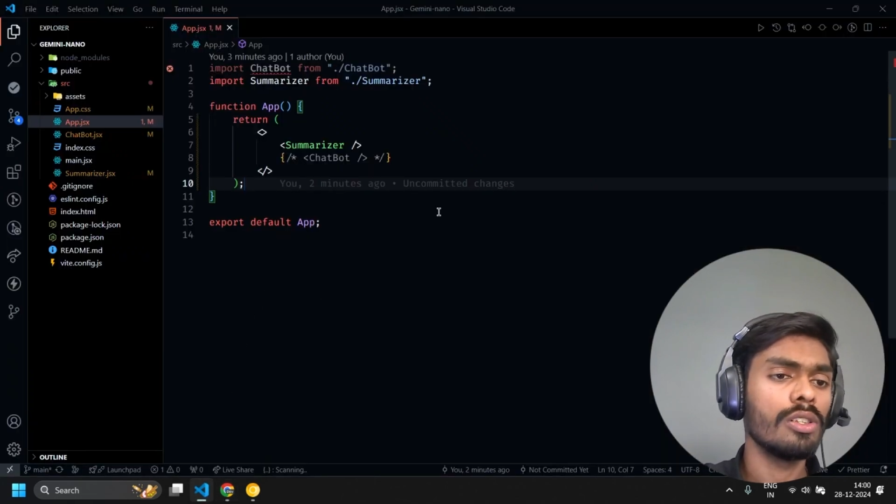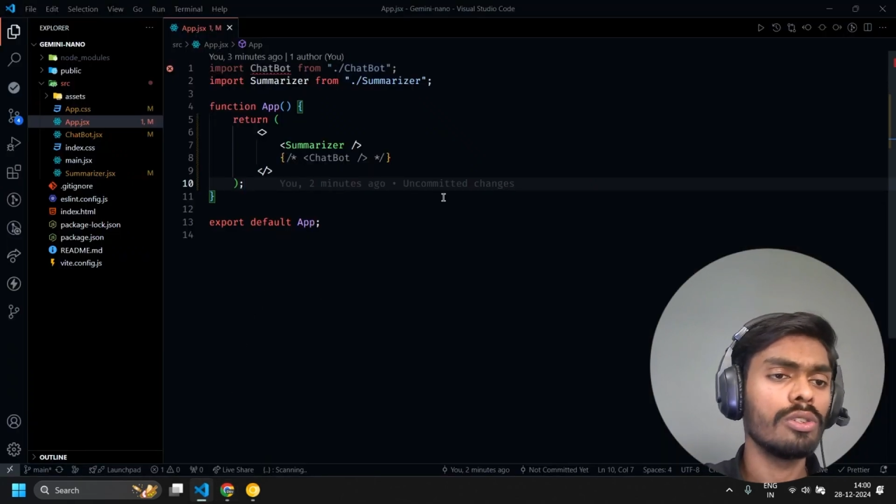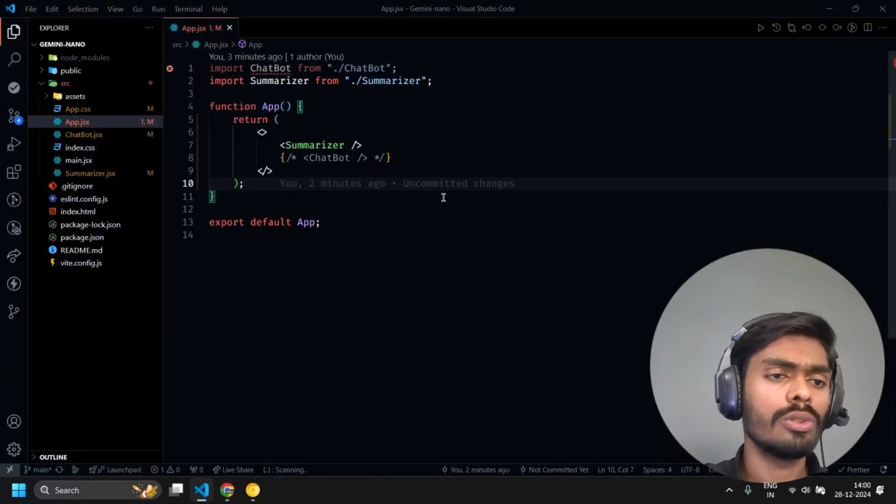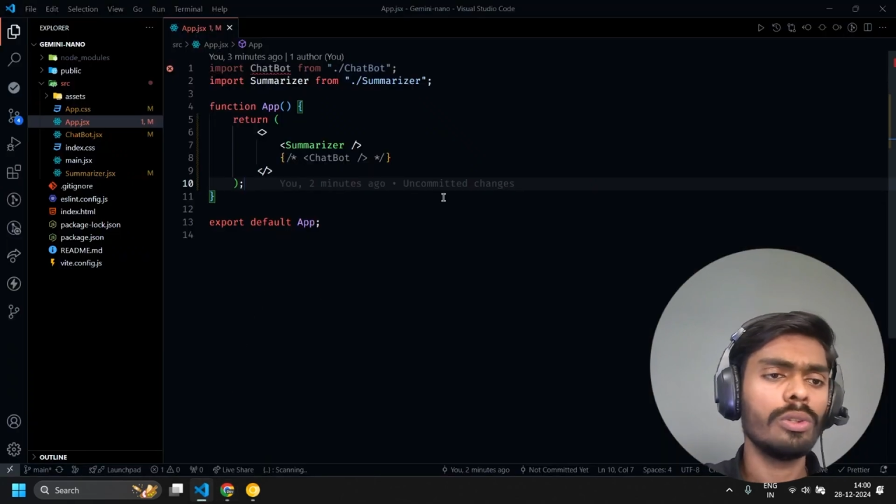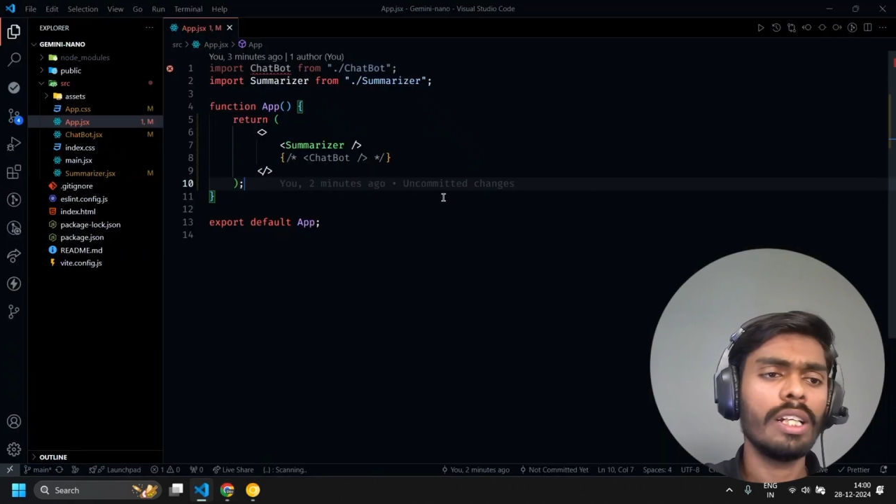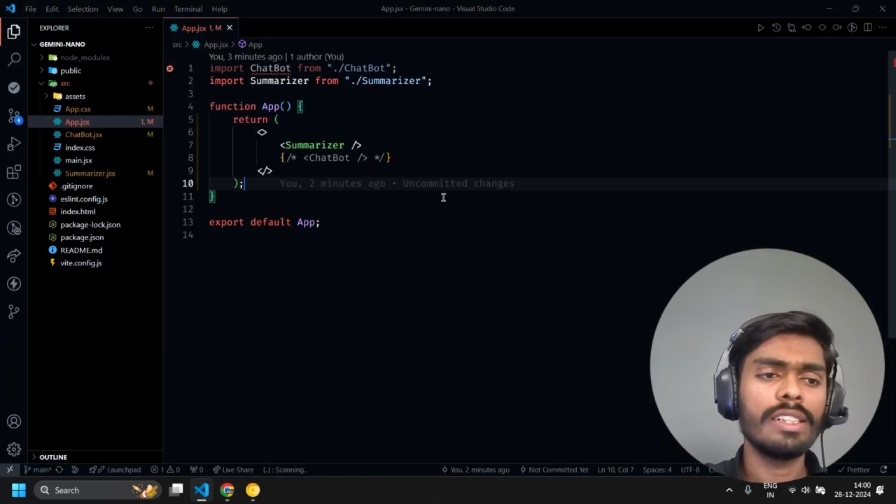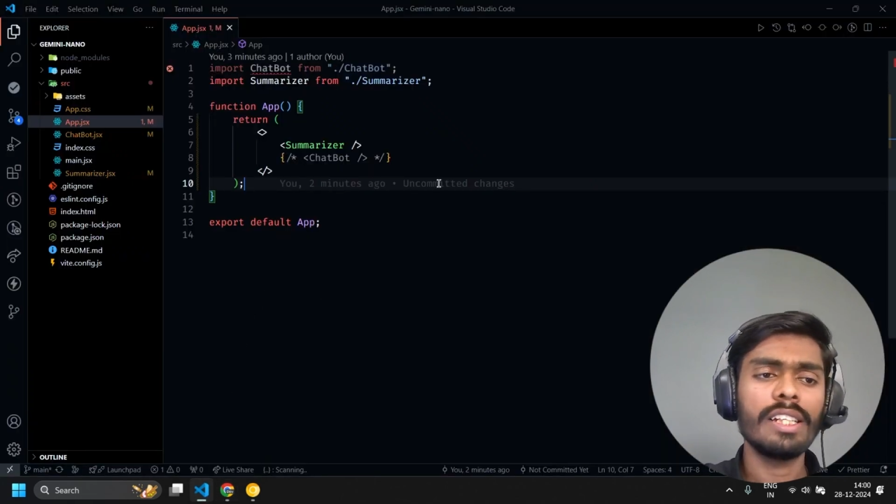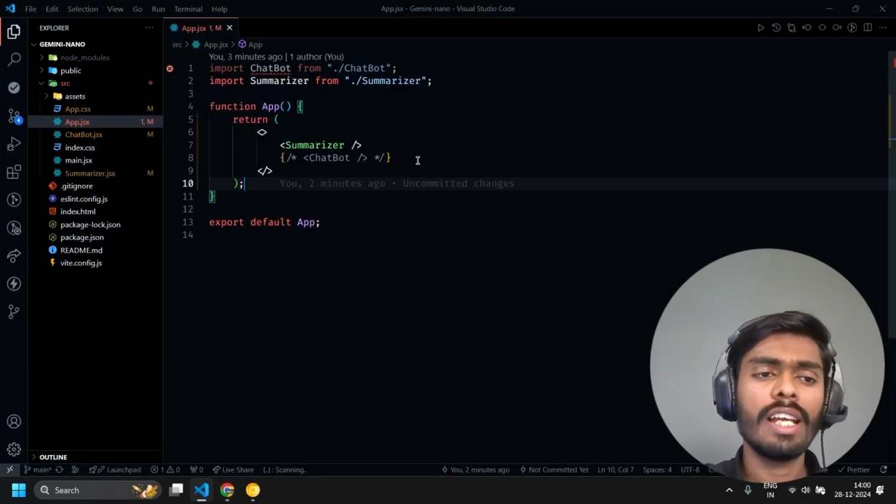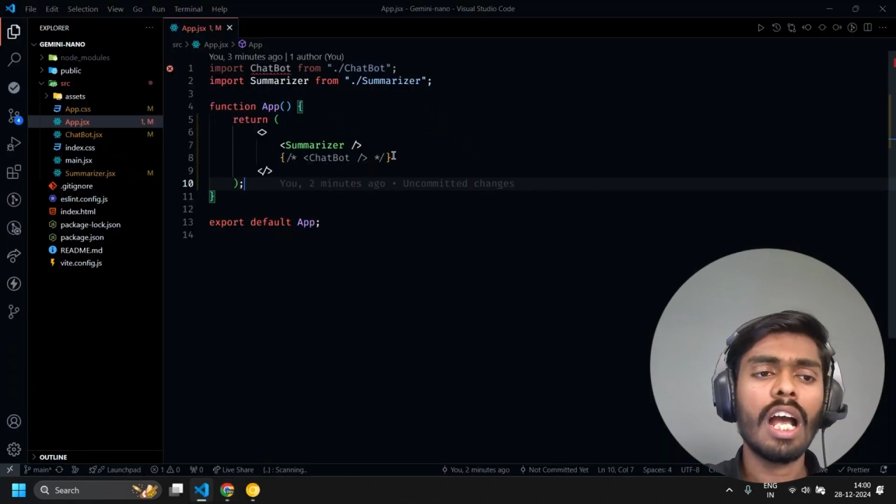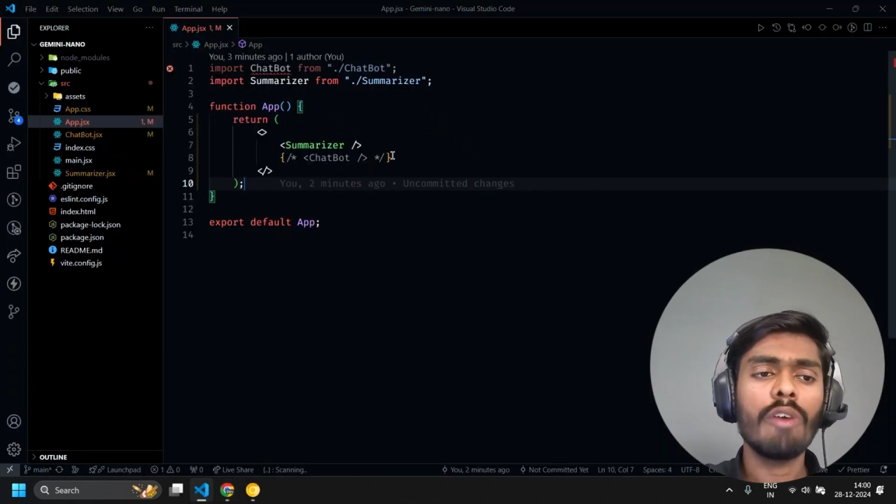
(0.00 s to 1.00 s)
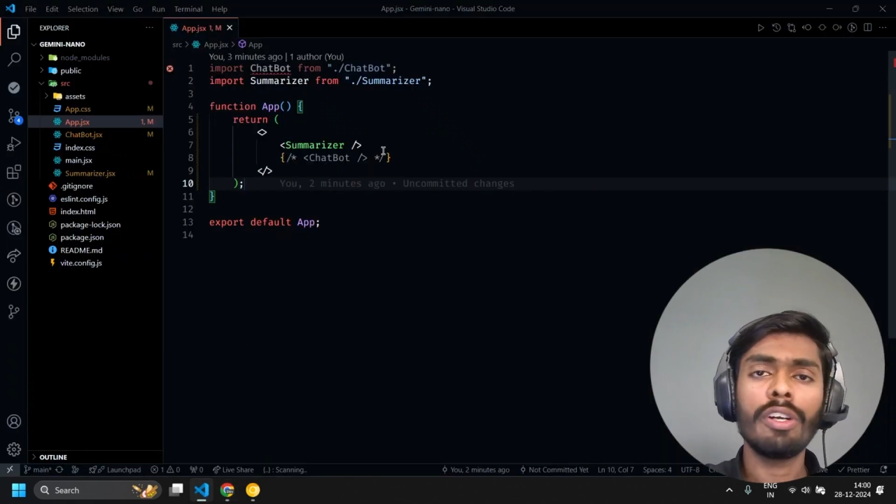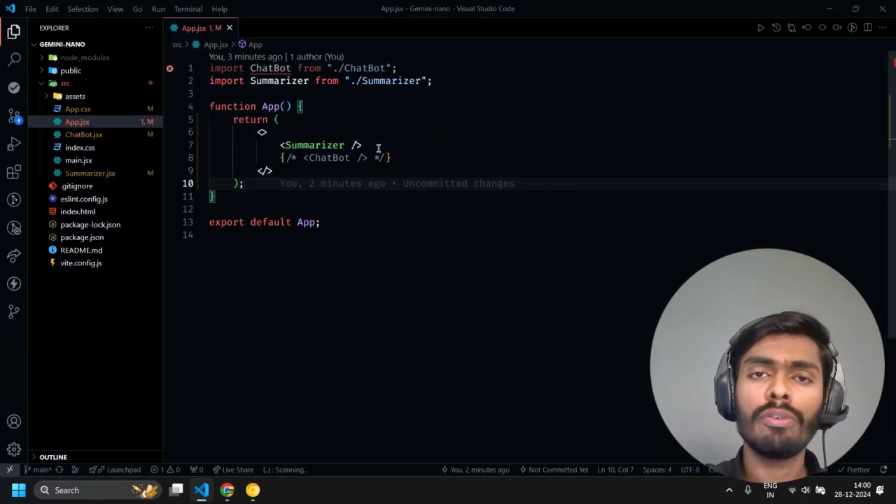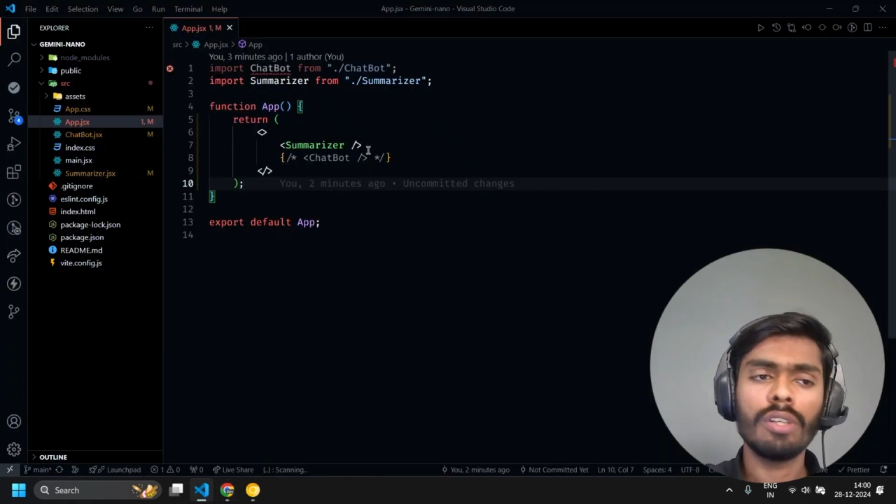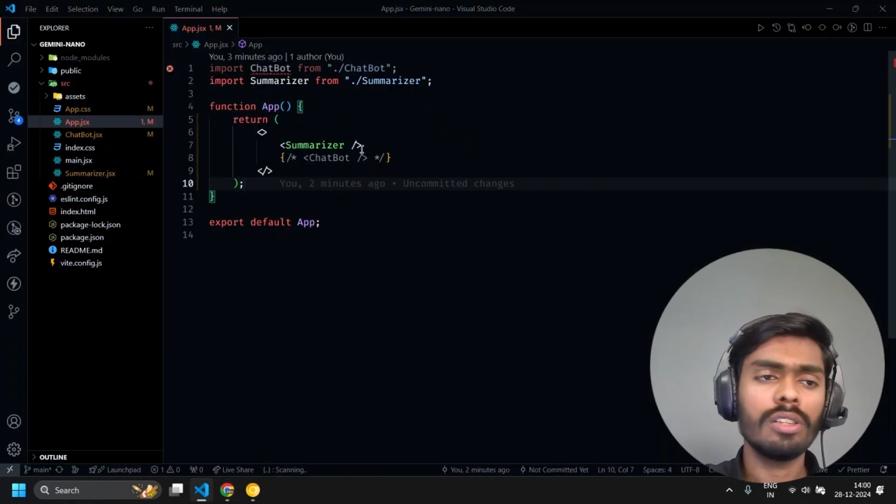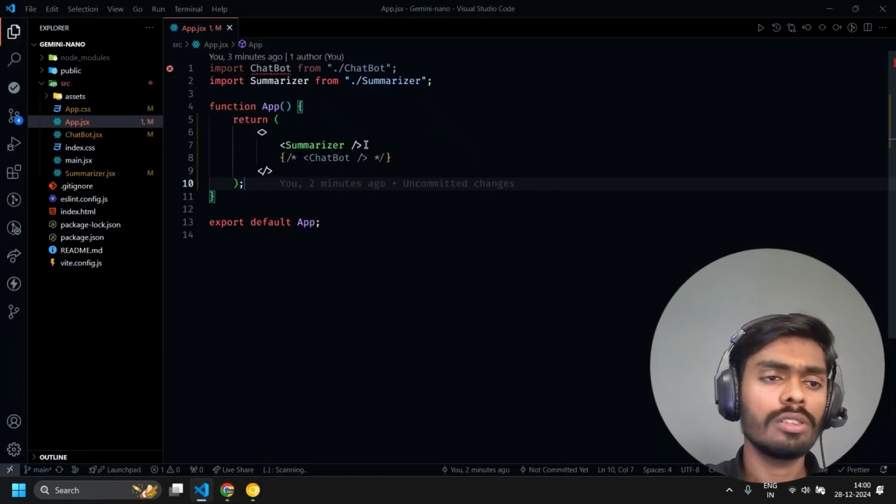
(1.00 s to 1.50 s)
So let's see how it
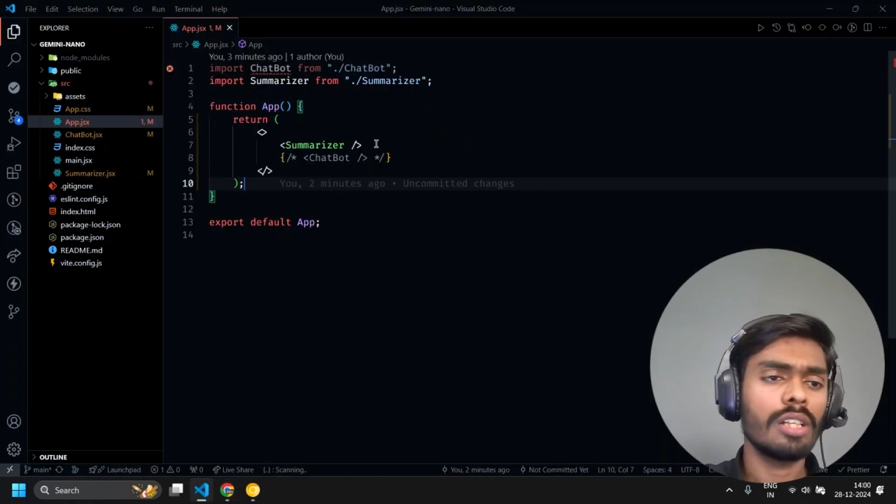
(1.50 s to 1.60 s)
works.